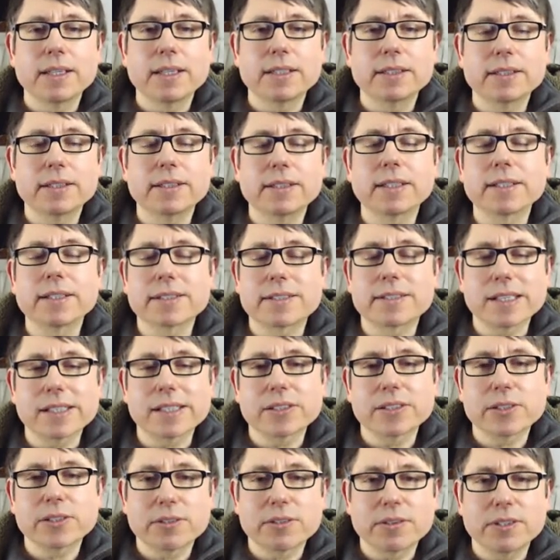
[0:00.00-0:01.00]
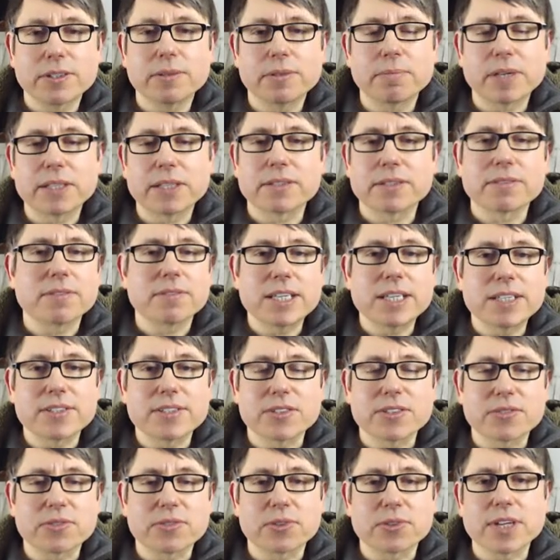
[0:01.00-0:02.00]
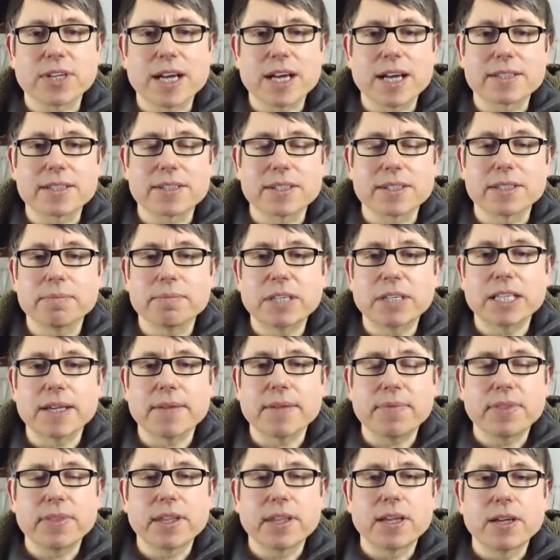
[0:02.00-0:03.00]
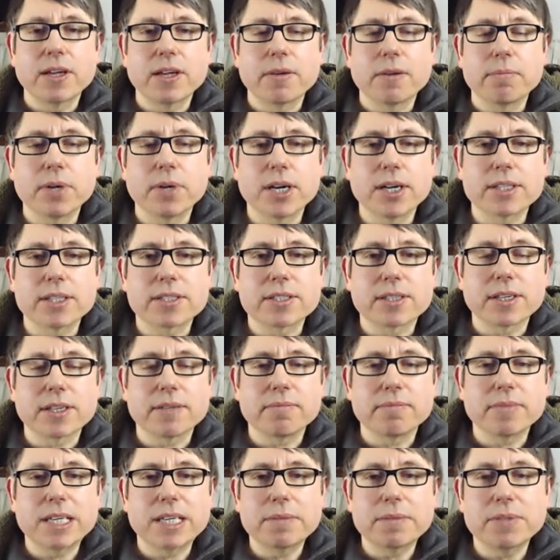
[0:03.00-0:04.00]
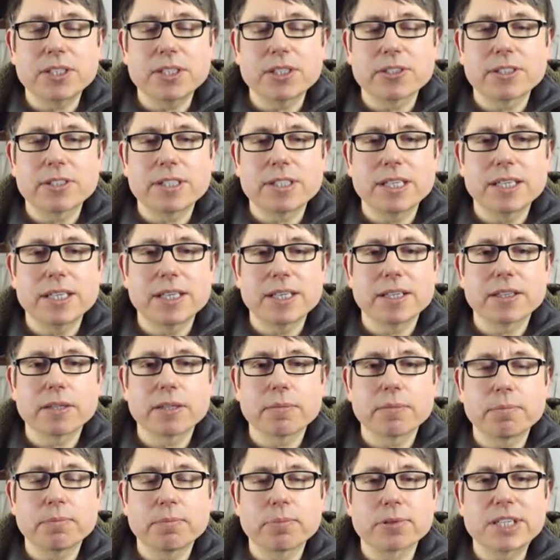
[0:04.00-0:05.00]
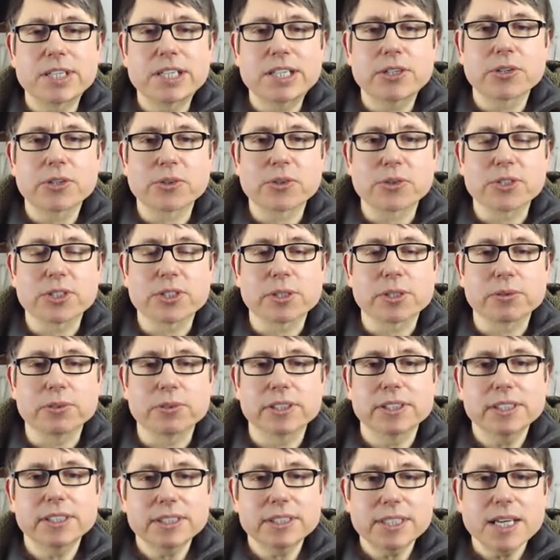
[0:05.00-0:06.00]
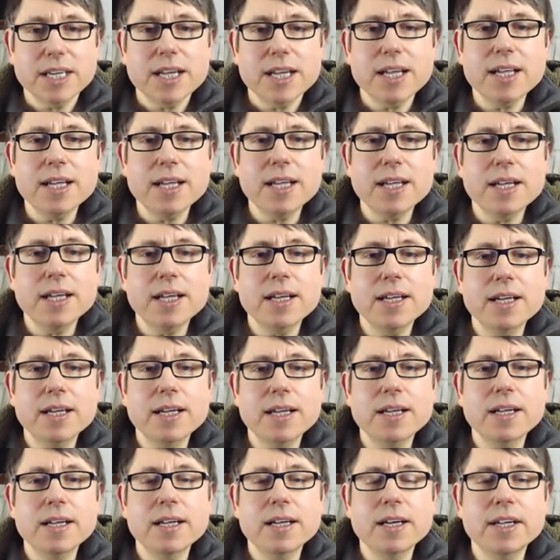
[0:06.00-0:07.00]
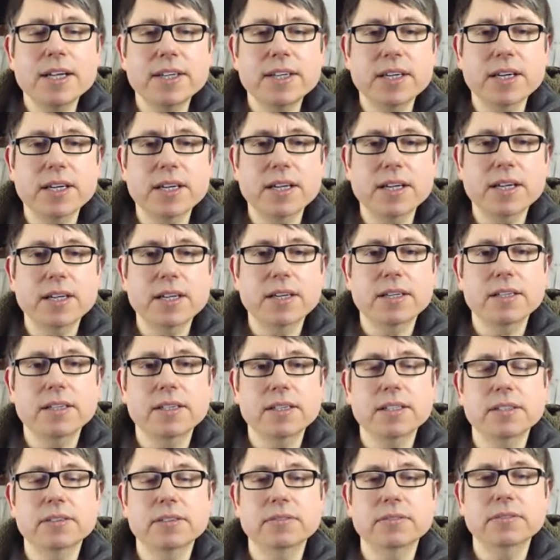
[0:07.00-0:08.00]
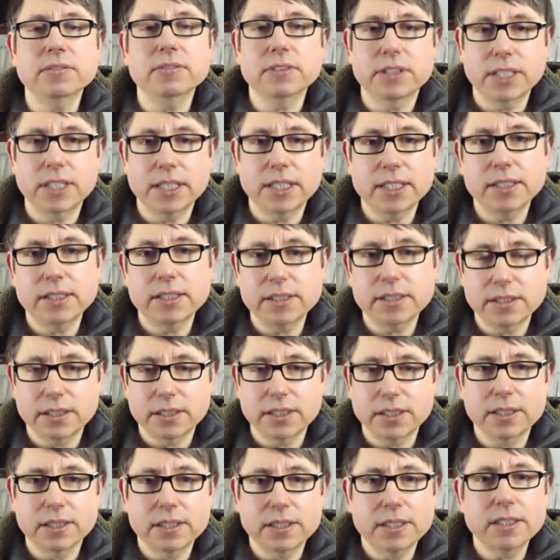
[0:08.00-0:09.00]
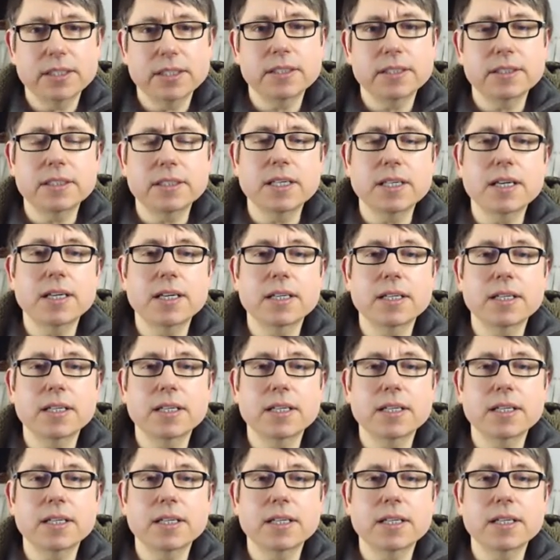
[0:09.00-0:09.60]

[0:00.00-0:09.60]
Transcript: I'll tell you about the reasons for that in a minute. But maybe you could hear in the pre-chorus it went da da da da da da da